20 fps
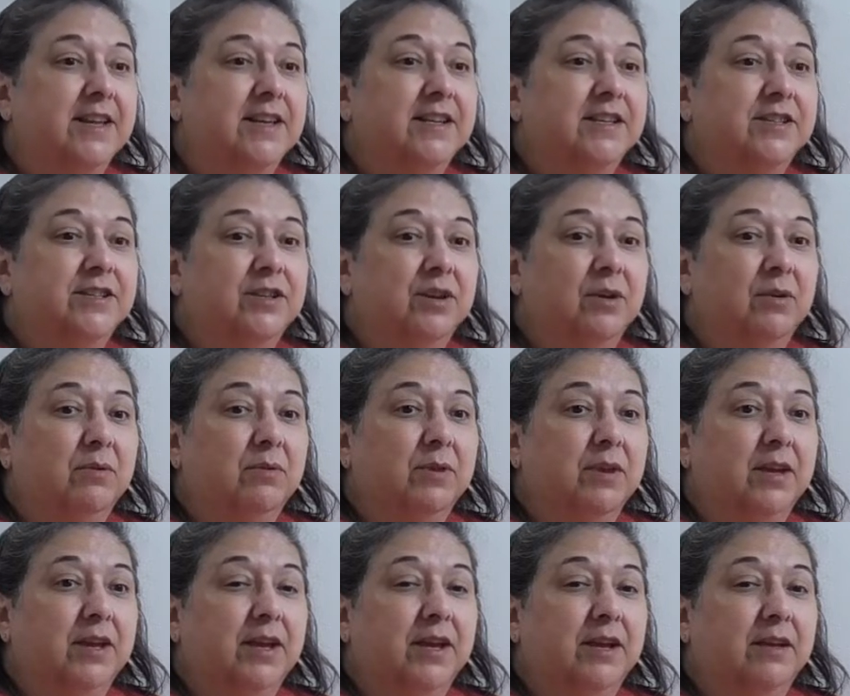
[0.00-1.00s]
So
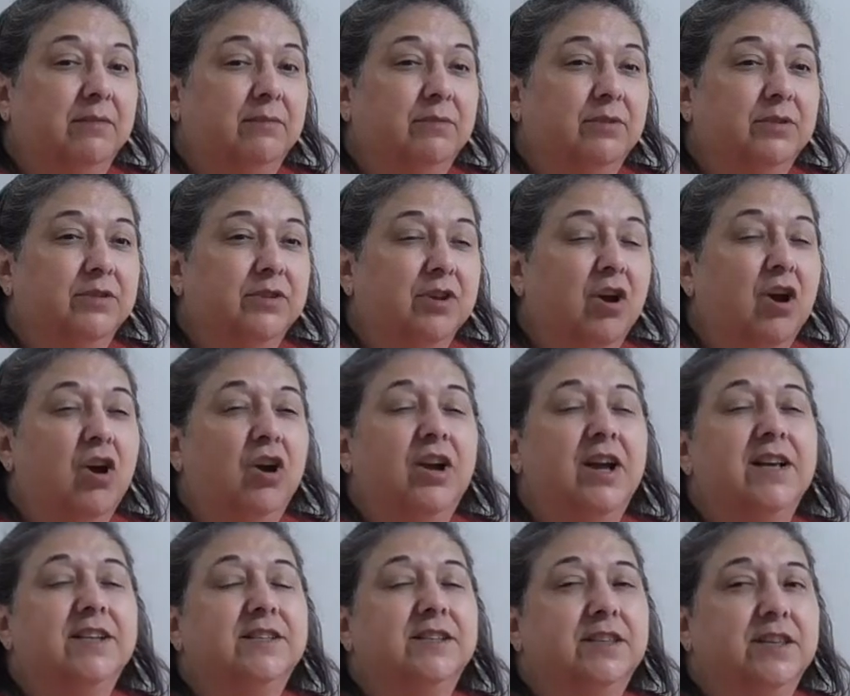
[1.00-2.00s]
there's all
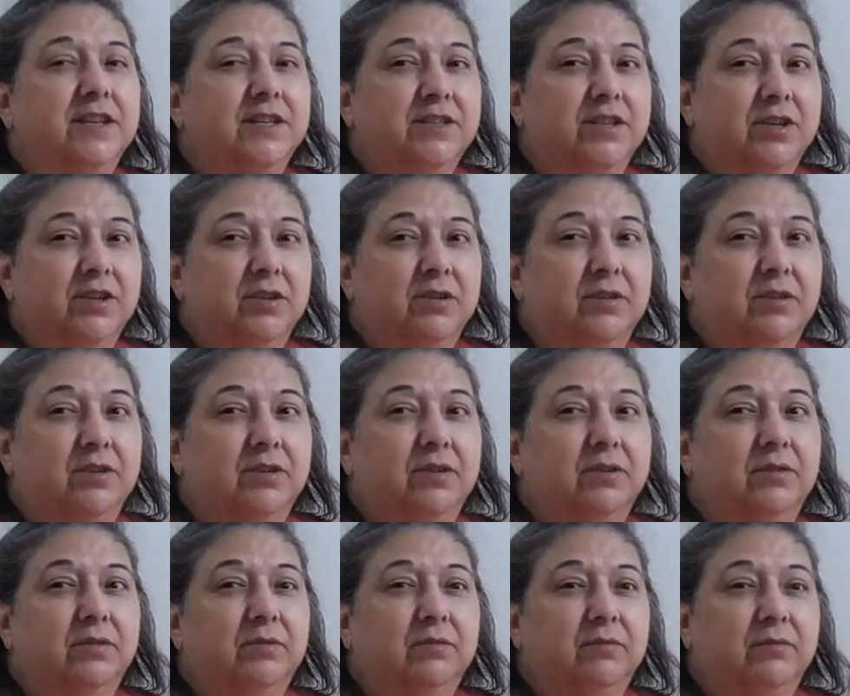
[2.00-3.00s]
kinds of things that you can
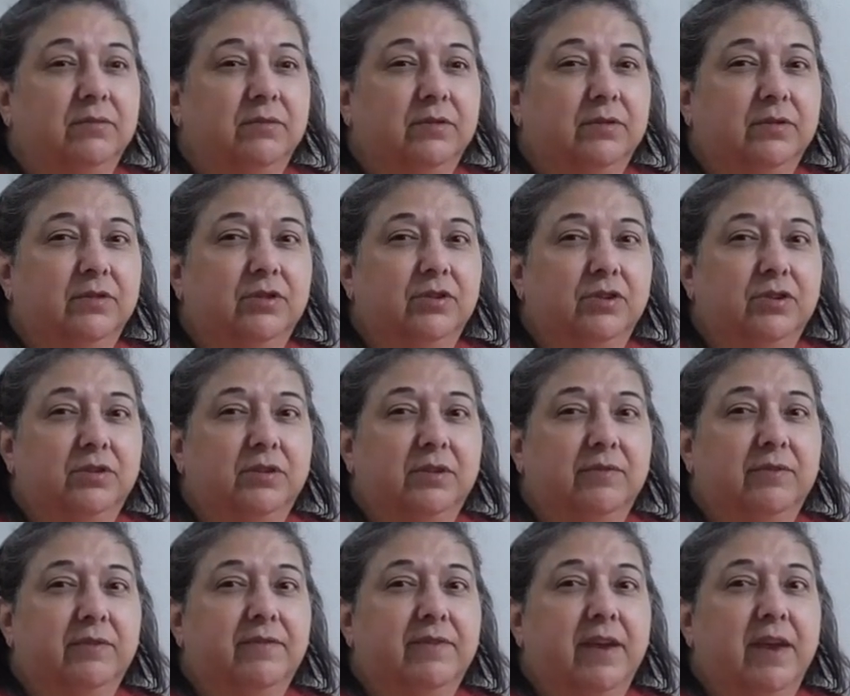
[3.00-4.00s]
do. Do
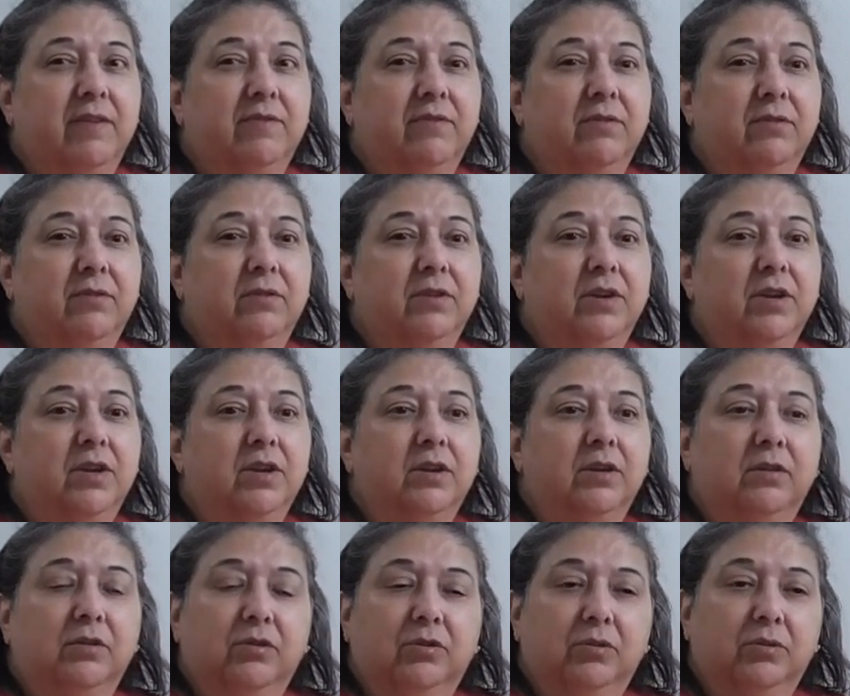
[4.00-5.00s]
yourself a favor,
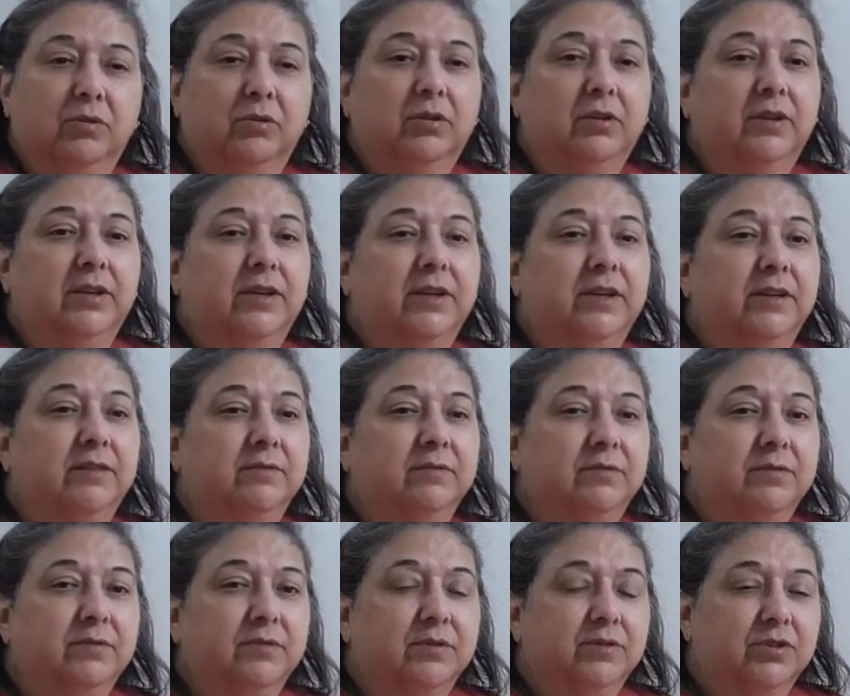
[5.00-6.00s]
Google it,
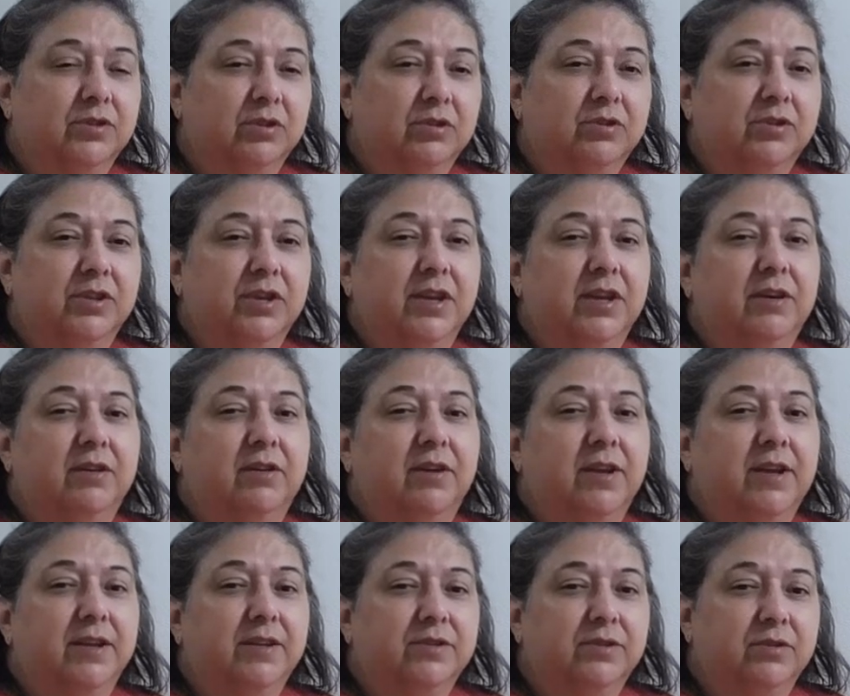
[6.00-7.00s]
search the
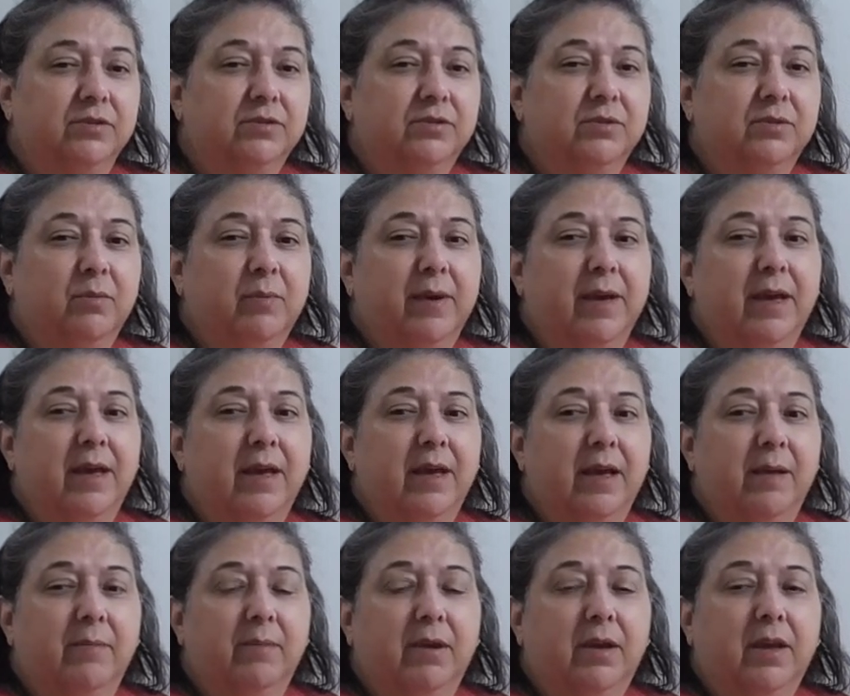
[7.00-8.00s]
internet, search the
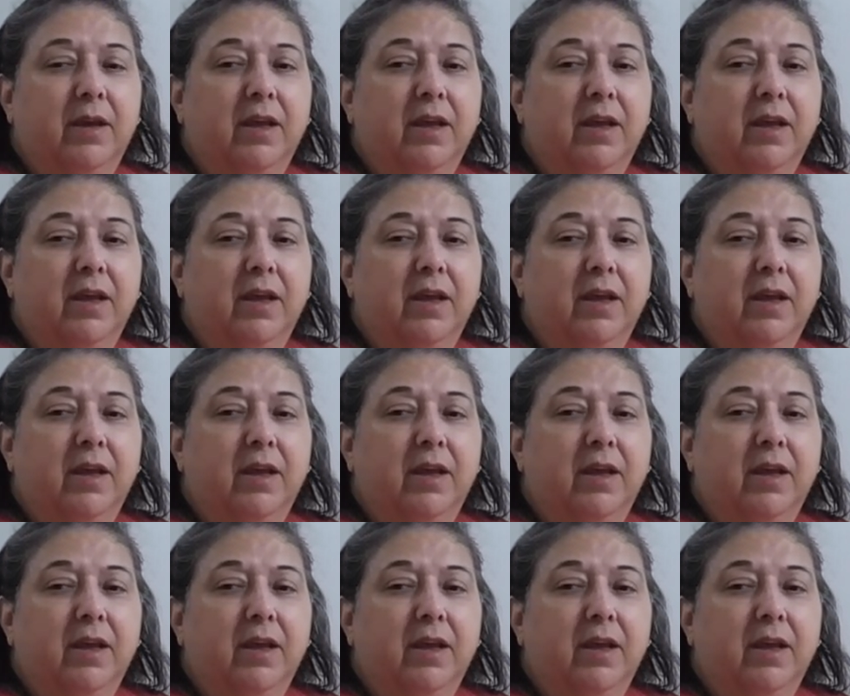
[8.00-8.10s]
web,